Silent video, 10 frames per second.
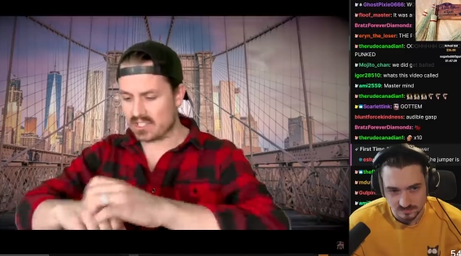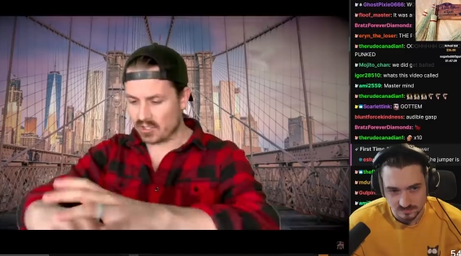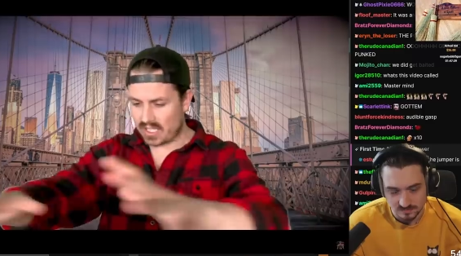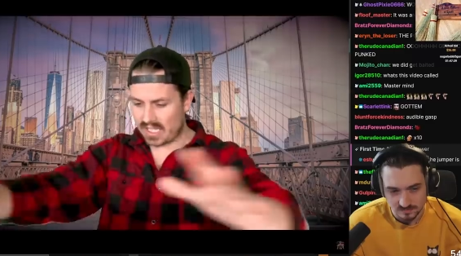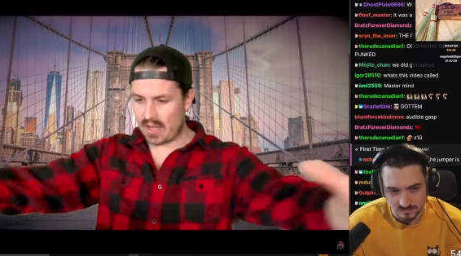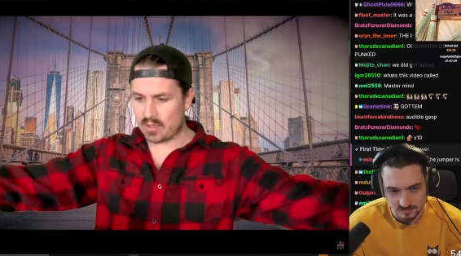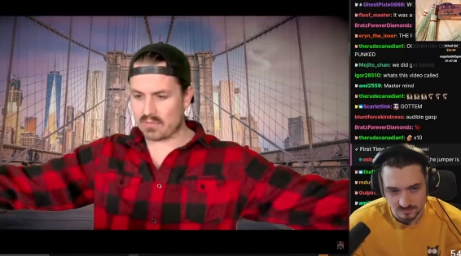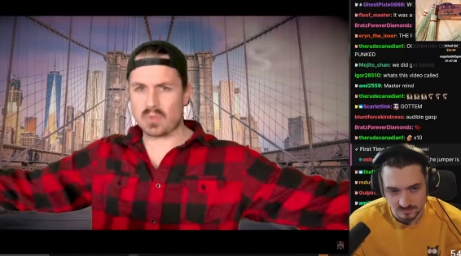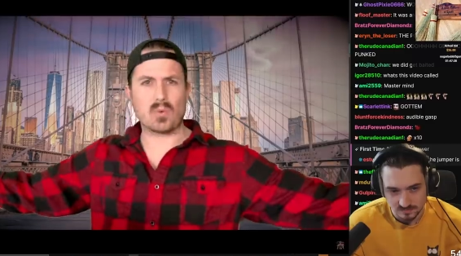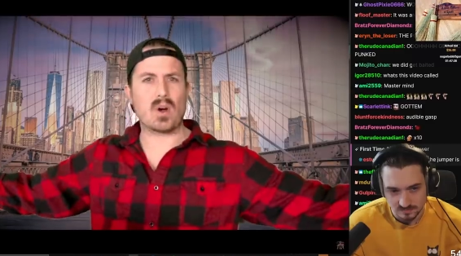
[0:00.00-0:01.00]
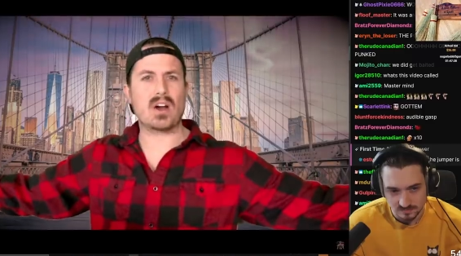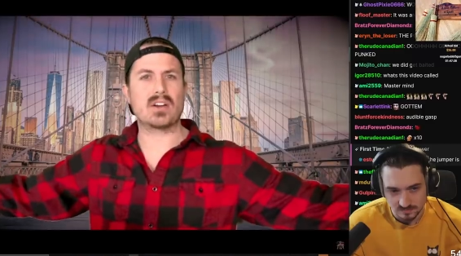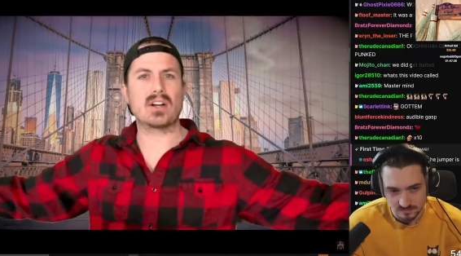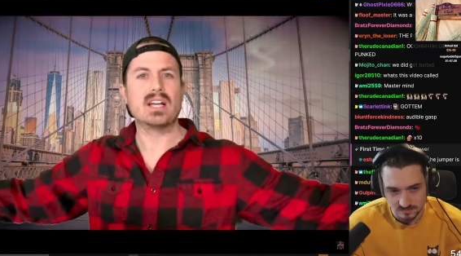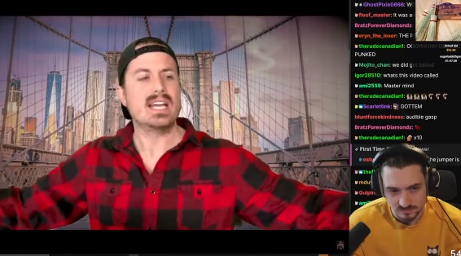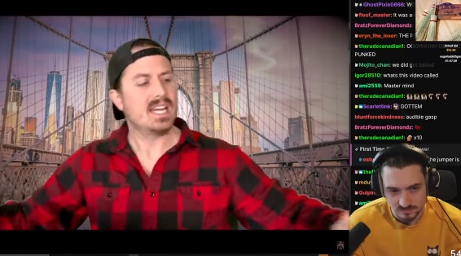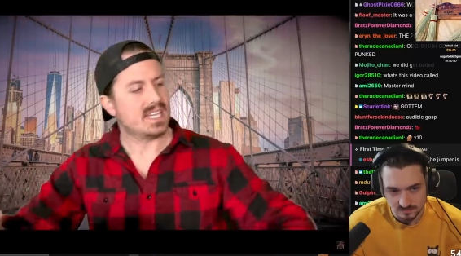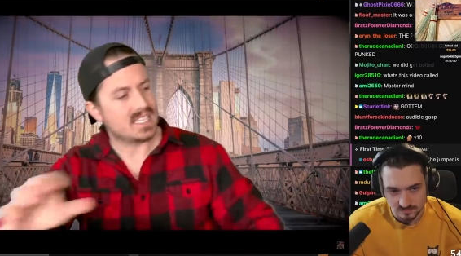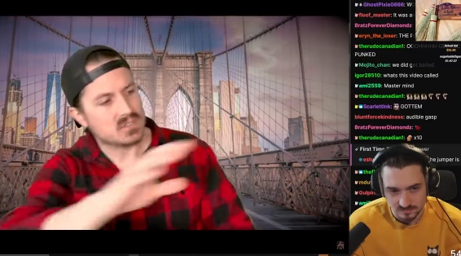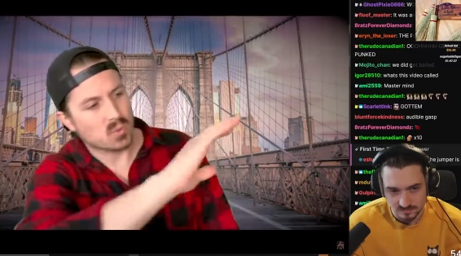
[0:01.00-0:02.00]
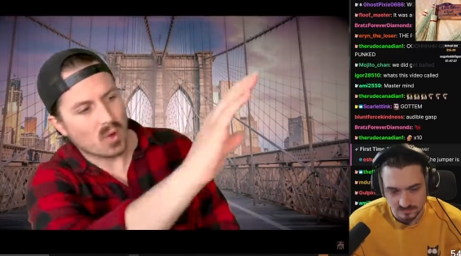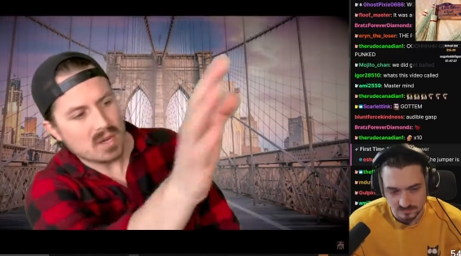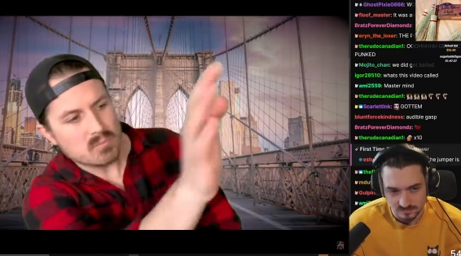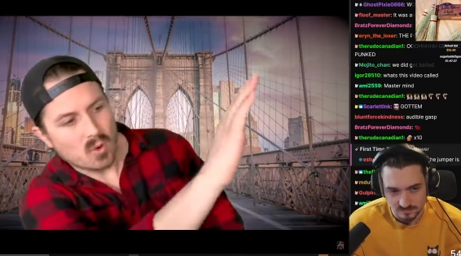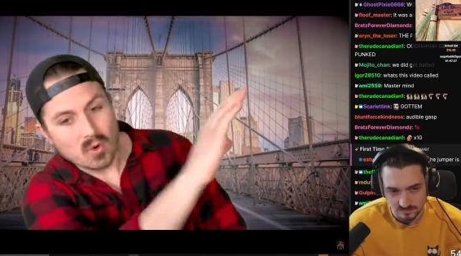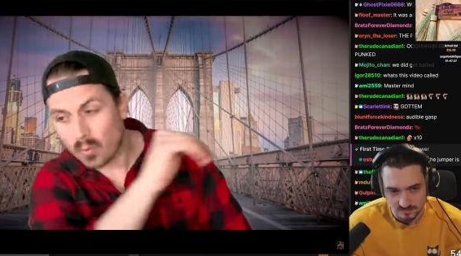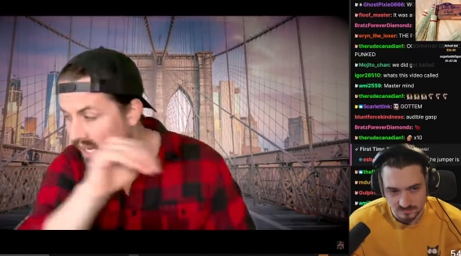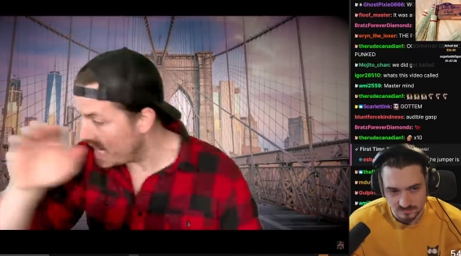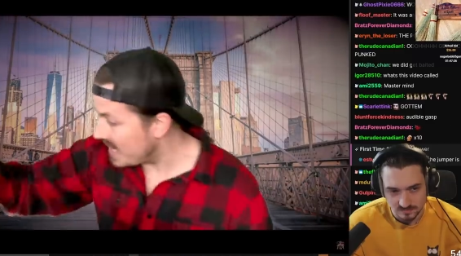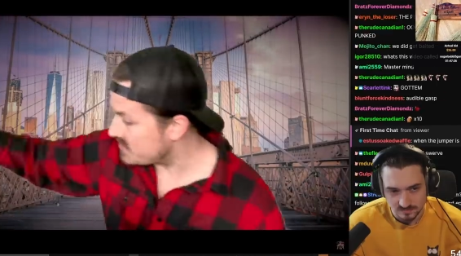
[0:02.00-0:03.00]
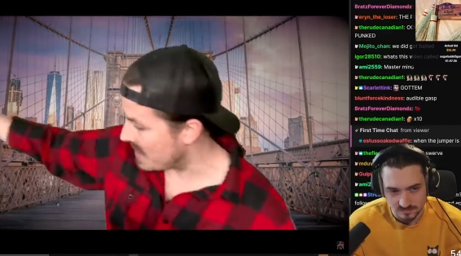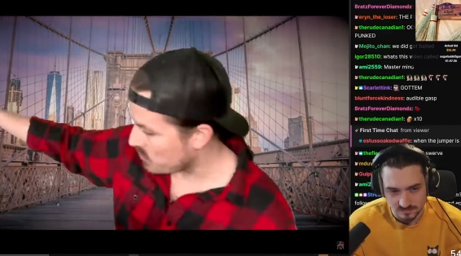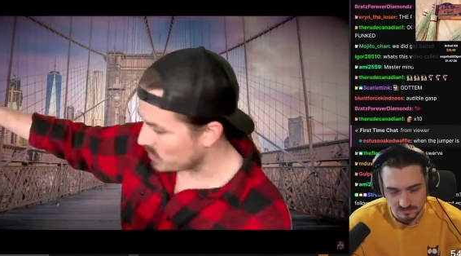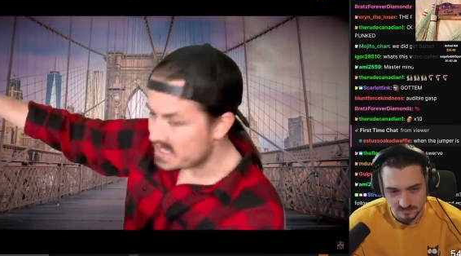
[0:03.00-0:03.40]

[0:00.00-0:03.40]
Speaker 1: and he's looking out over the water and he gives one more wave to everyone